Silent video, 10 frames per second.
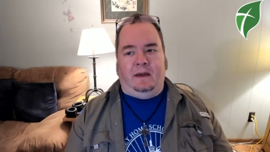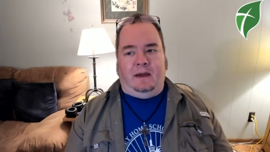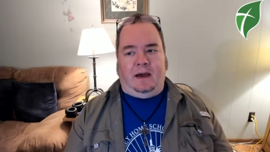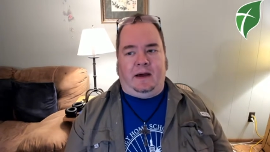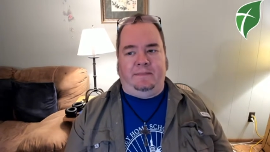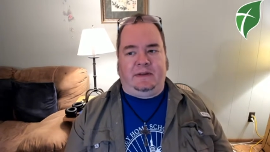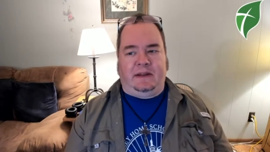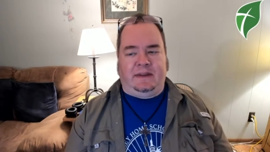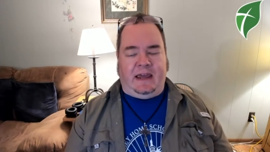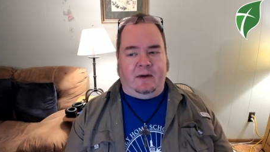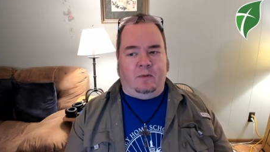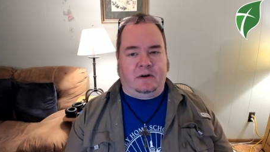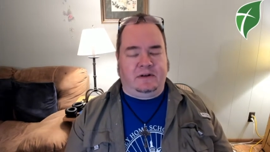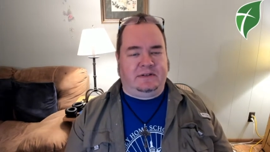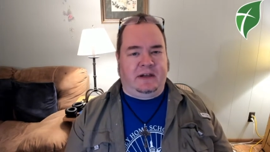um, that they
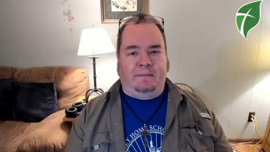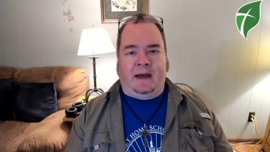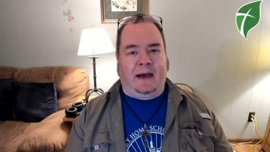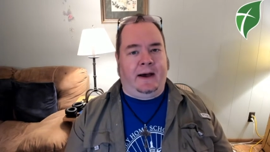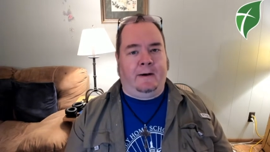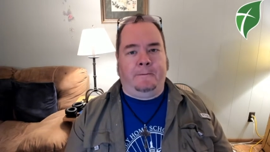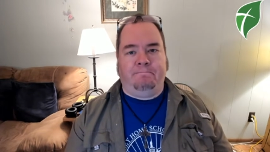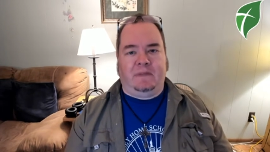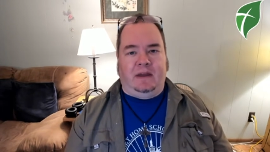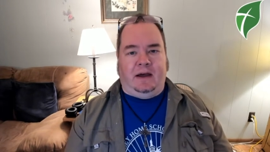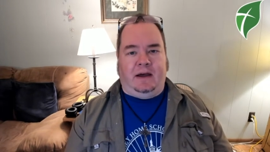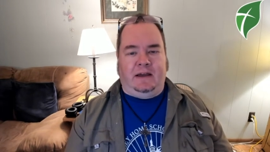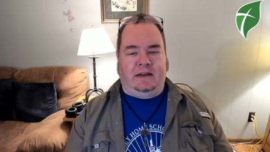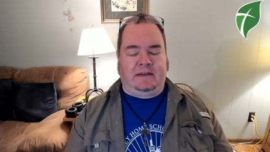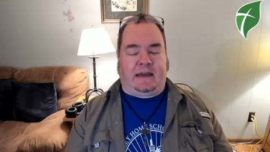were somehow uh,
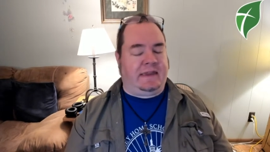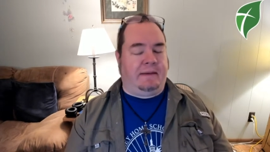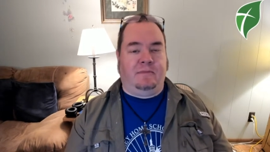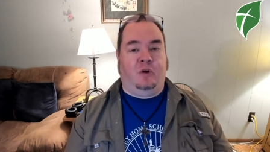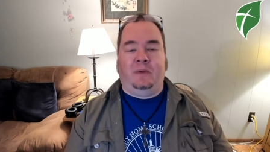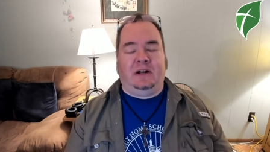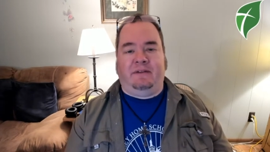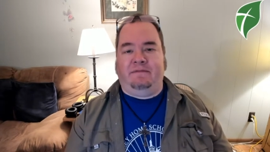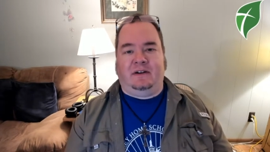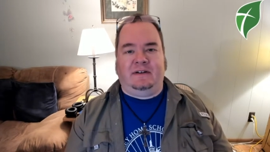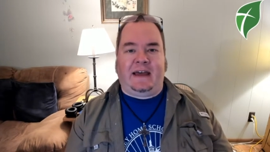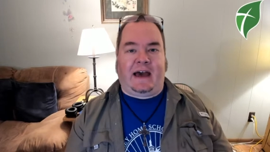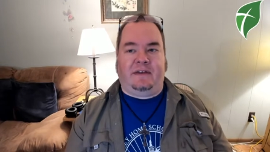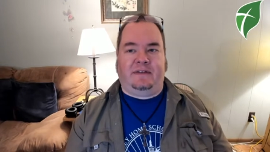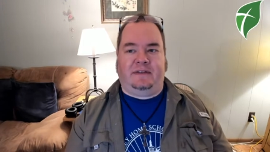in, at that moment of their
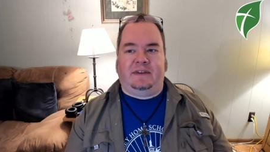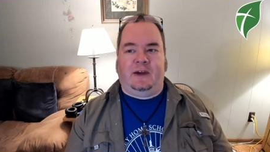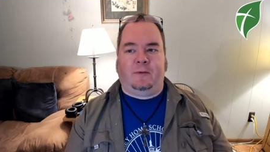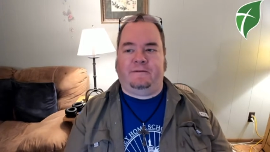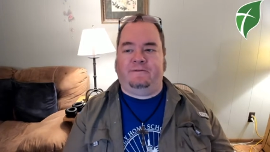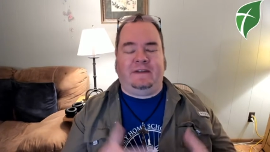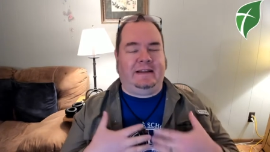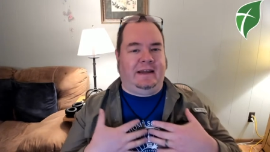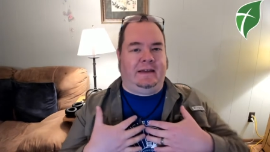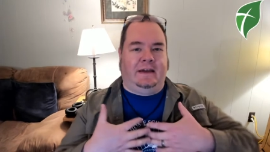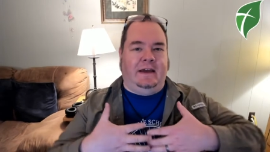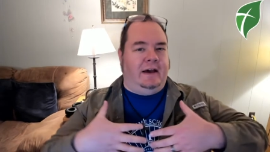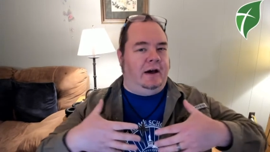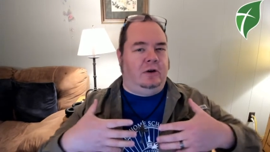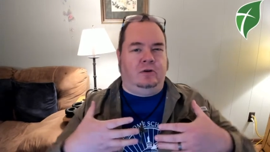death that they were feeling
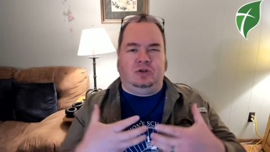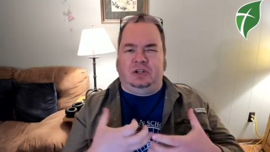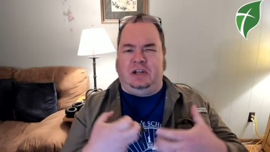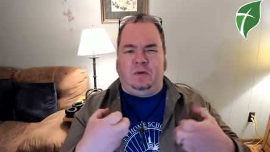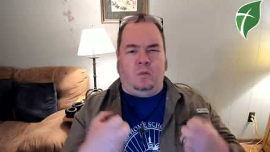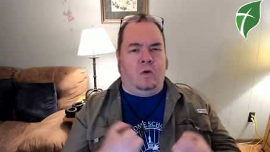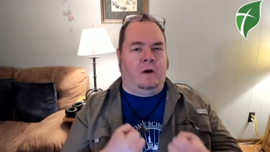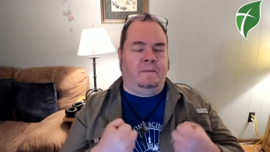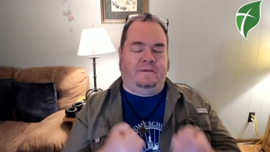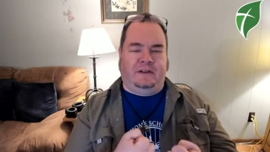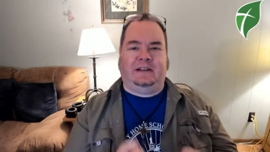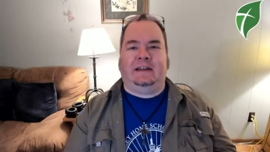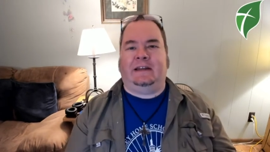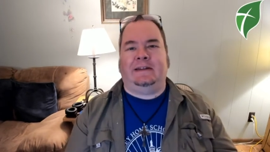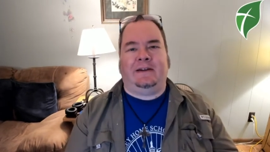a, a gushy, warm
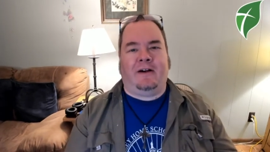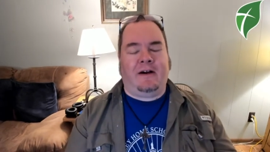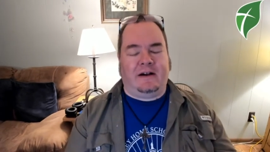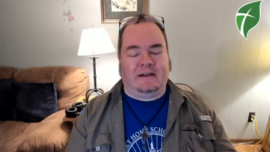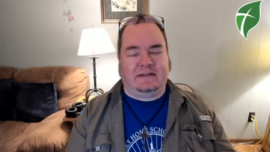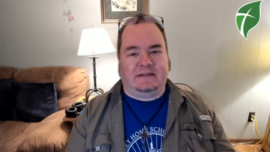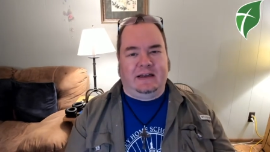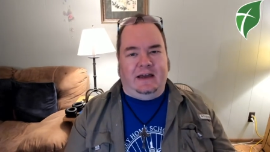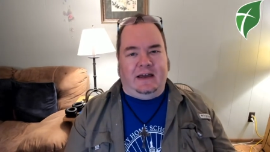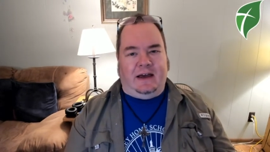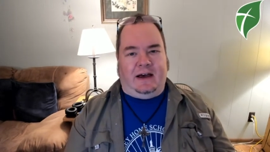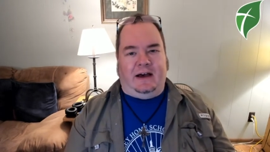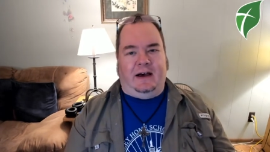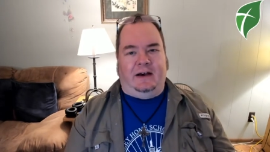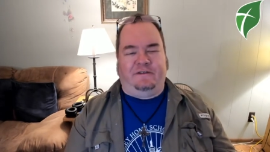feeling in their hearts.
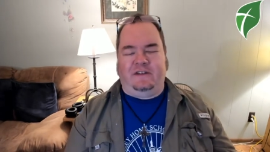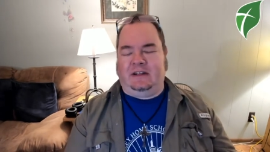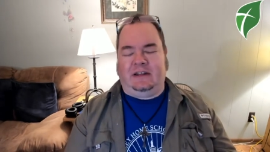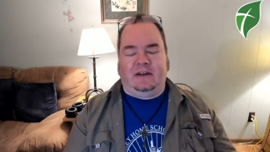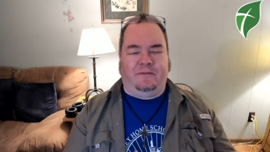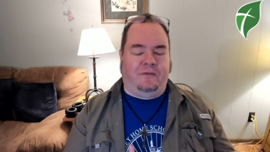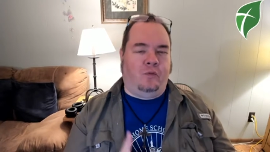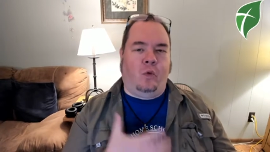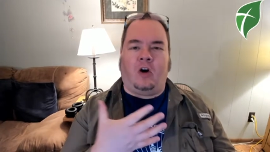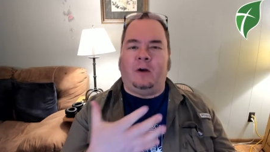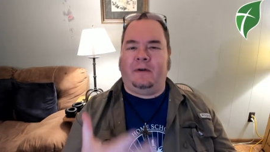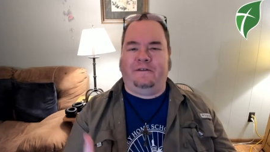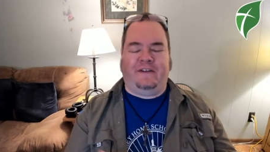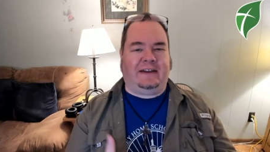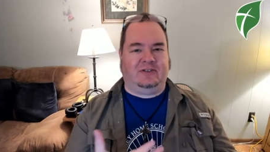Uh, a feeling of, of warm
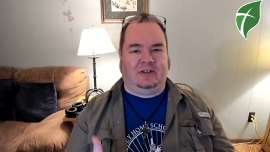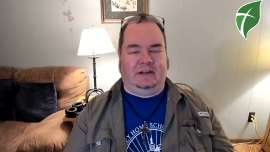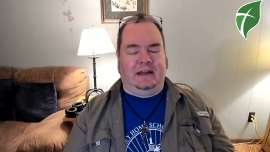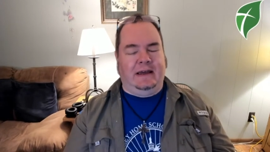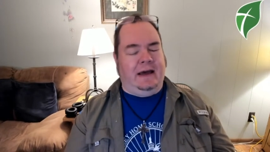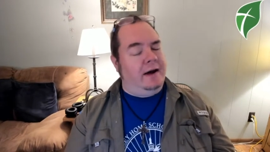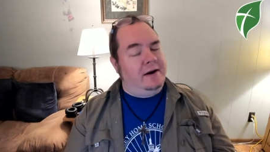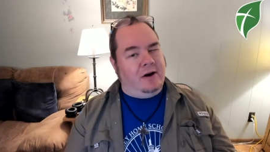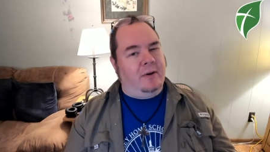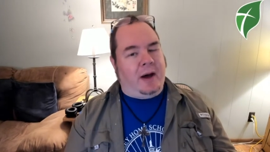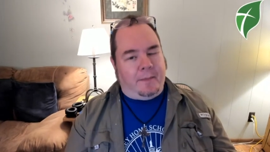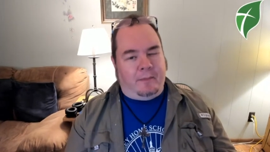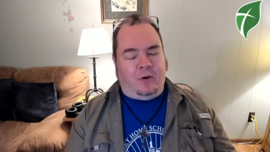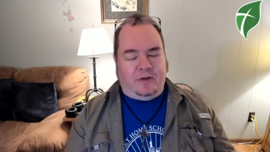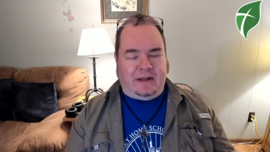affection. Uh, no,
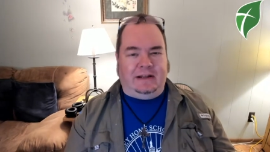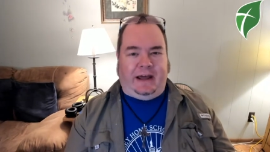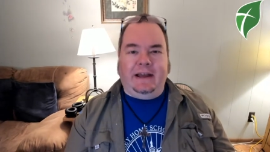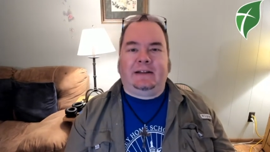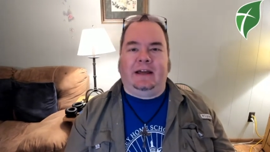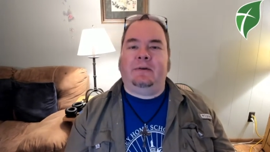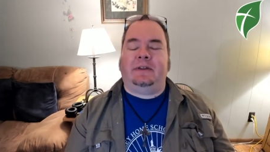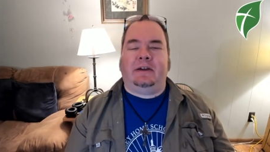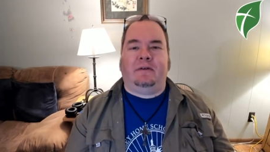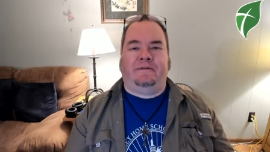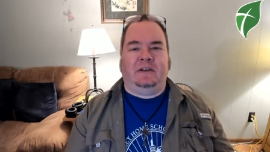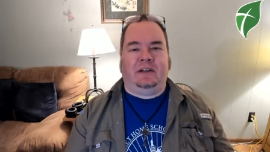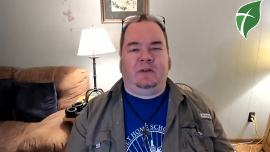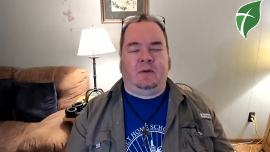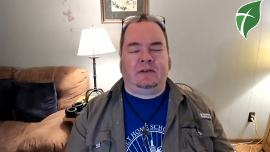more than likely, what they were
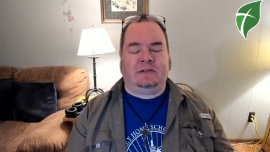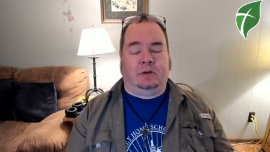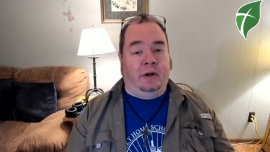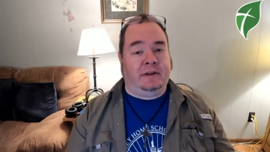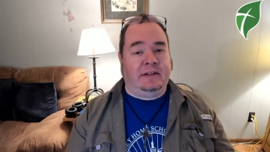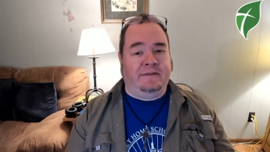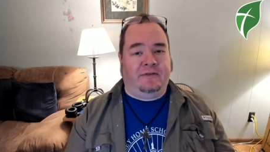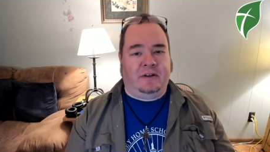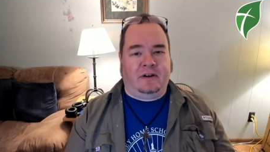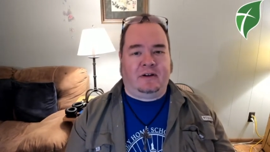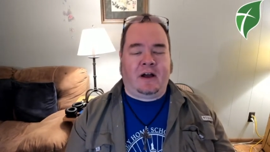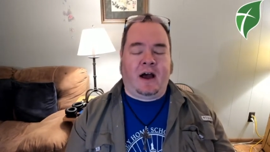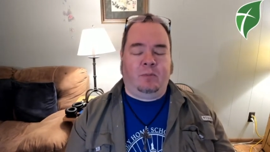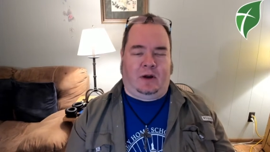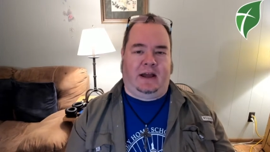feeling was loyalty for their
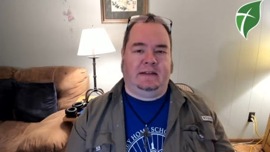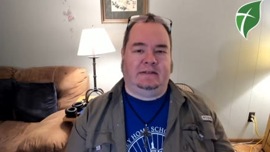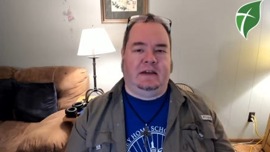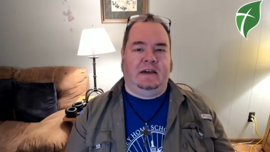comrades.